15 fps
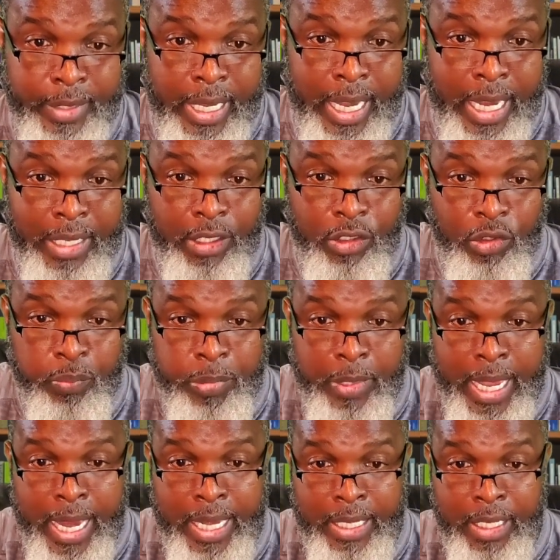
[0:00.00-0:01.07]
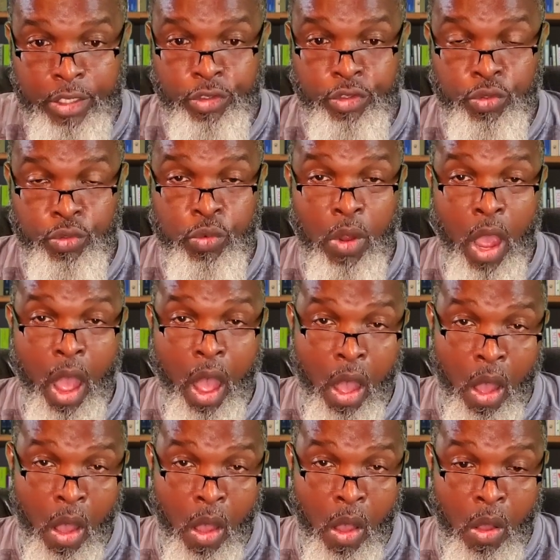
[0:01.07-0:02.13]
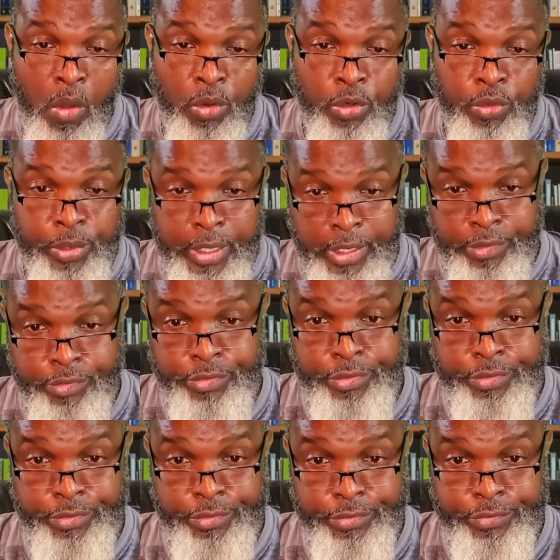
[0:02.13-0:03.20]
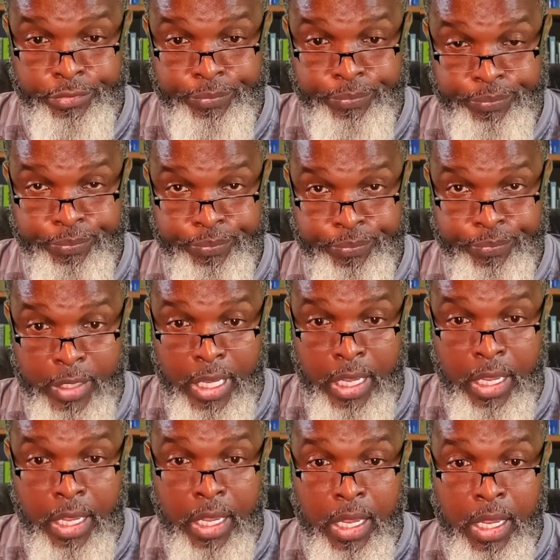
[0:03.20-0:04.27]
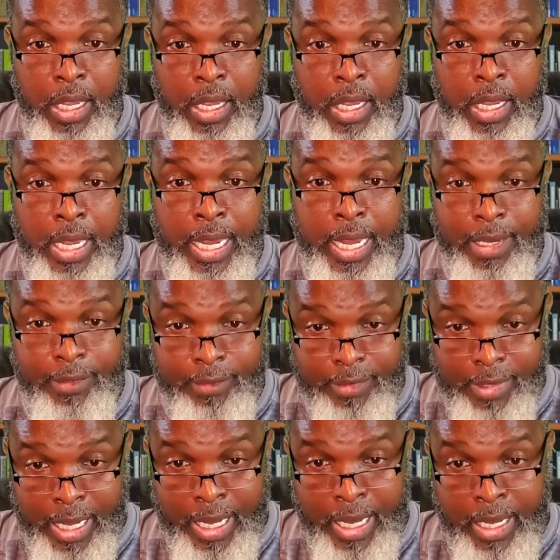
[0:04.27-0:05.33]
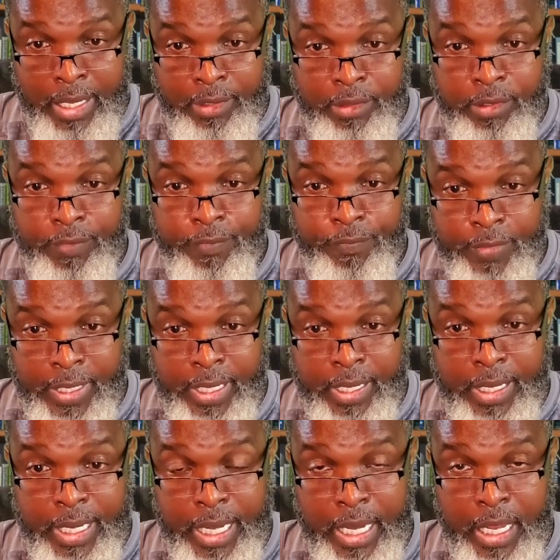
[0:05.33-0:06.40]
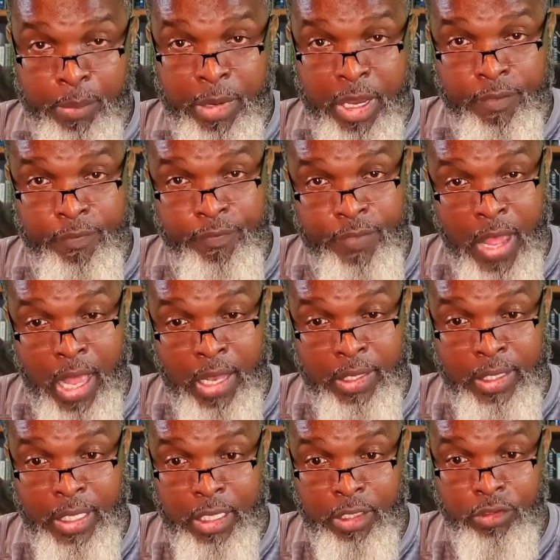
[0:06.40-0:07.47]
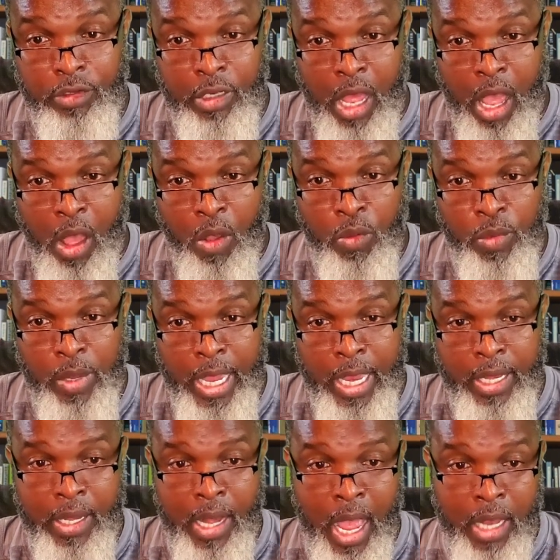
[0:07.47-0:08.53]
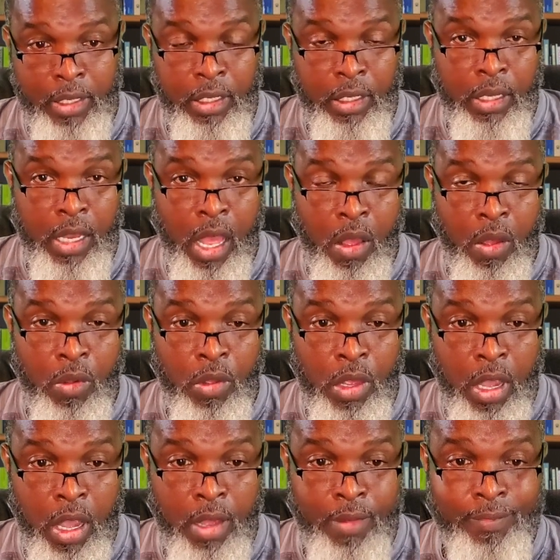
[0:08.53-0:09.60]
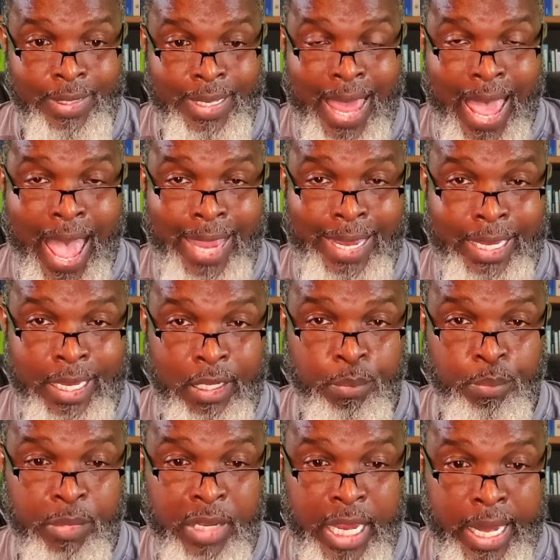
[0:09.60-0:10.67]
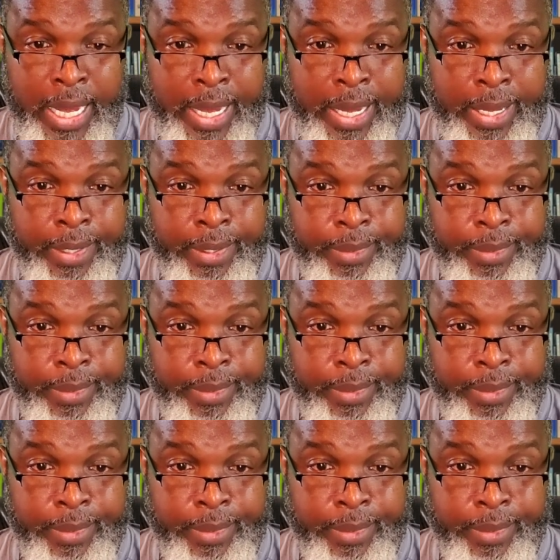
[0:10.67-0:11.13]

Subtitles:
and explain it to all creatures. He said to fear him and follow his law and not the law of lying men.